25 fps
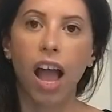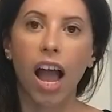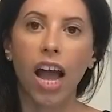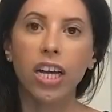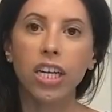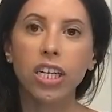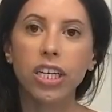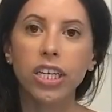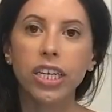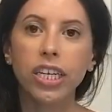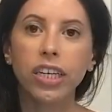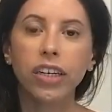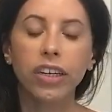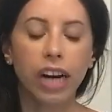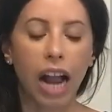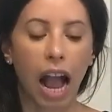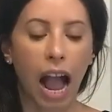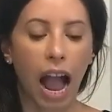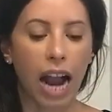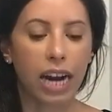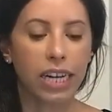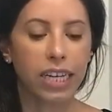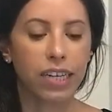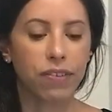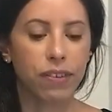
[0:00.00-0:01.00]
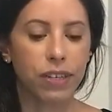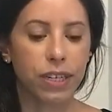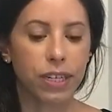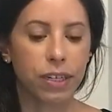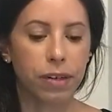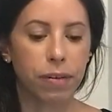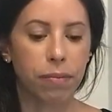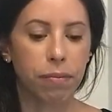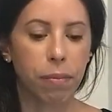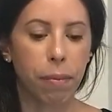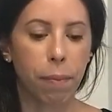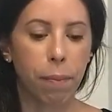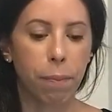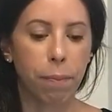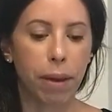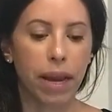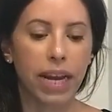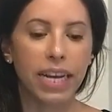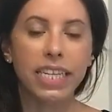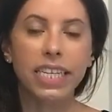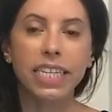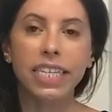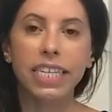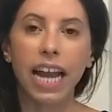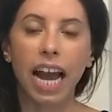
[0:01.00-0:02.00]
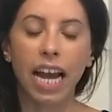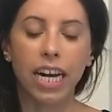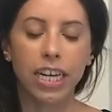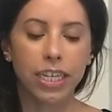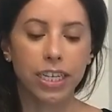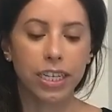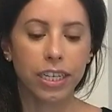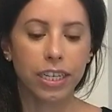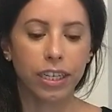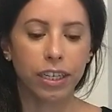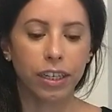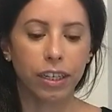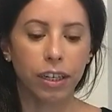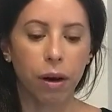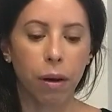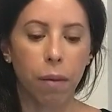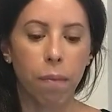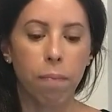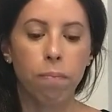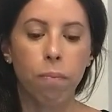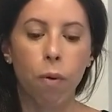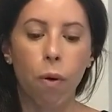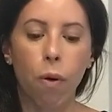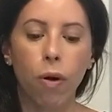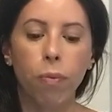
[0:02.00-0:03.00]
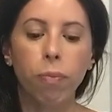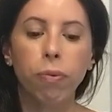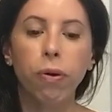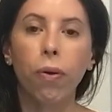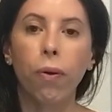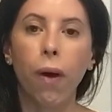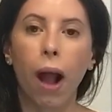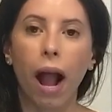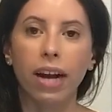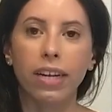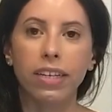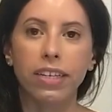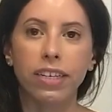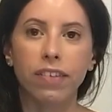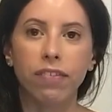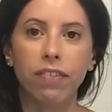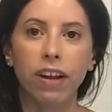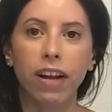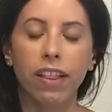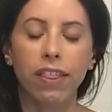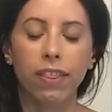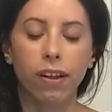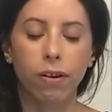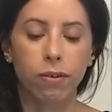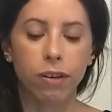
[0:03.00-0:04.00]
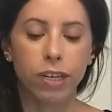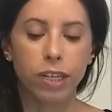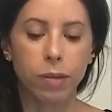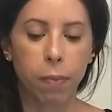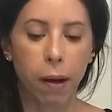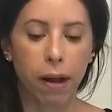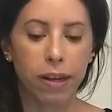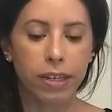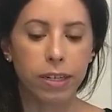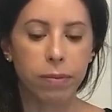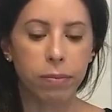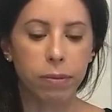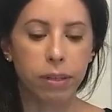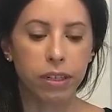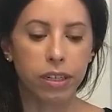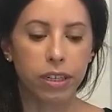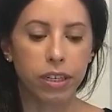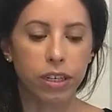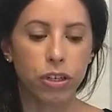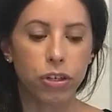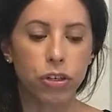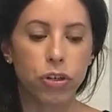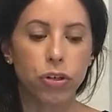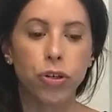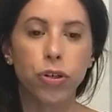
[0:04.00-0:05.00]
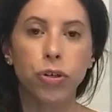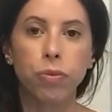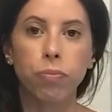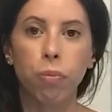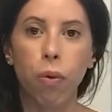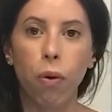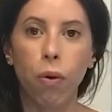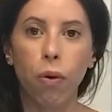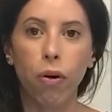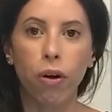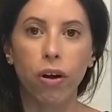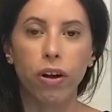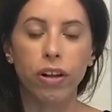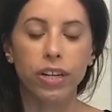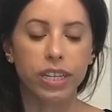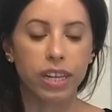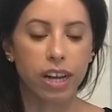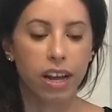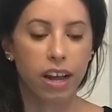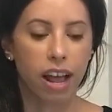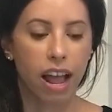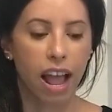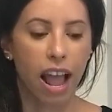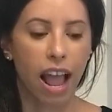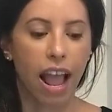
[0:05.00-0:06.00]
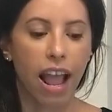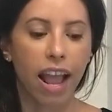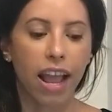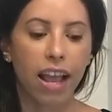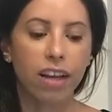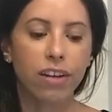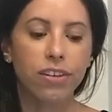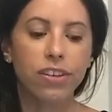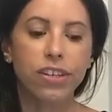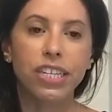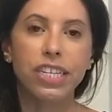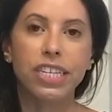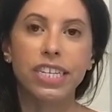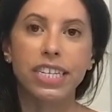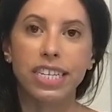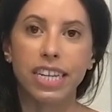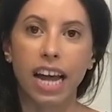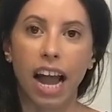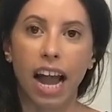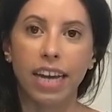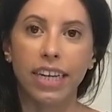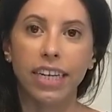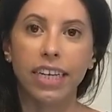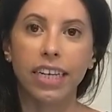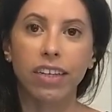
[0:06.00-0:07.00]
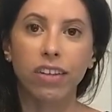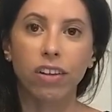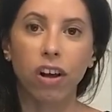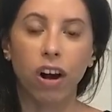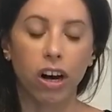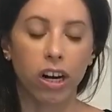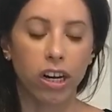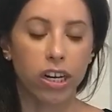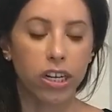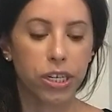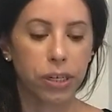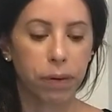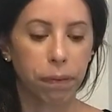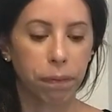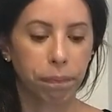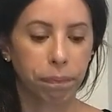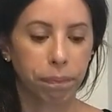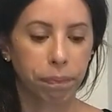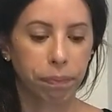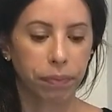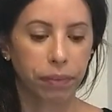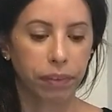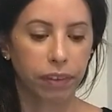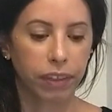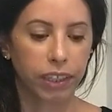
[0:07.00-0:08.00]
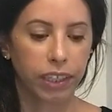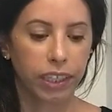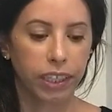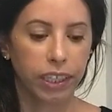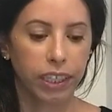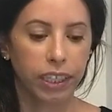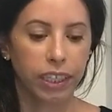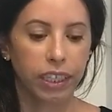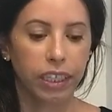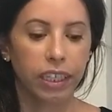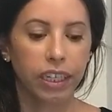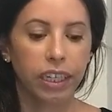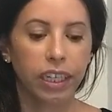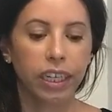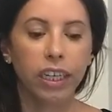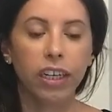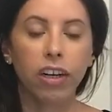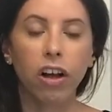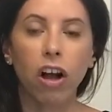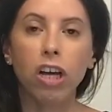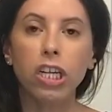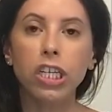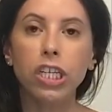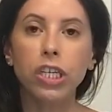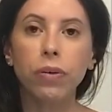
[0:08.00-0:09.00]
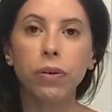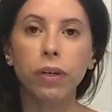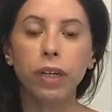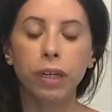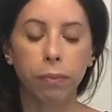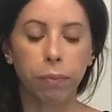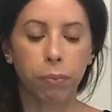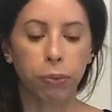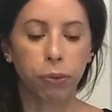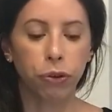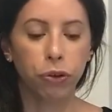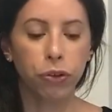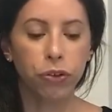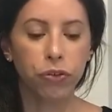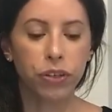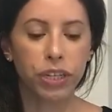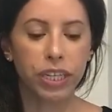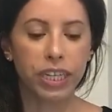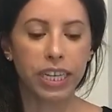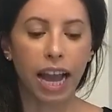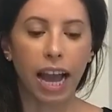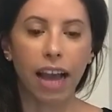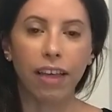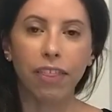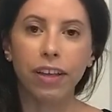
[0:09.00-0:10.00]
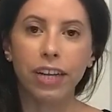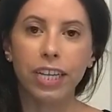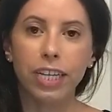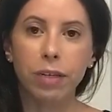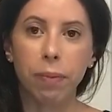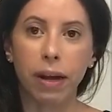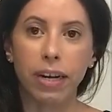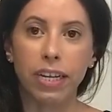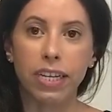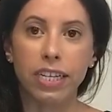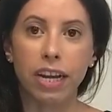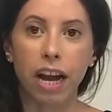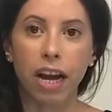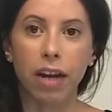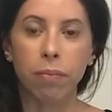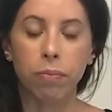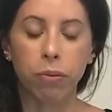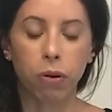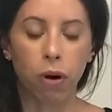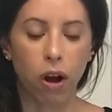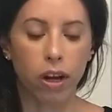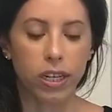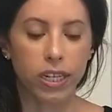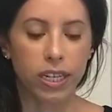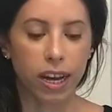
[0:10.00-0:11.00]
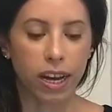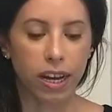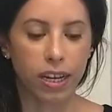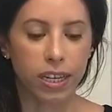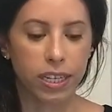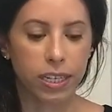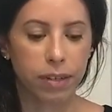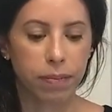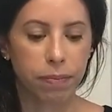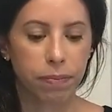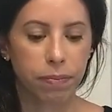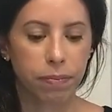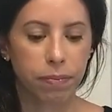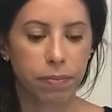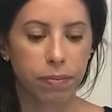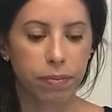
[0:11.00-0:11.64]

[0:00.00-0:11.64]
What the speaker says: Engineering activism makes the engineer more proactive in their responsibilities to morals and to society at large. It also improves the ethics by design process.